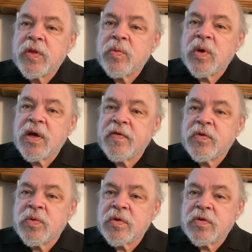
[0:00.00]
We have
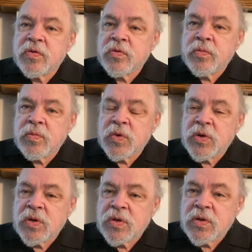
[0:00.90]
to assume
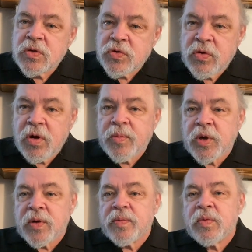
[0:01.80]
trauma.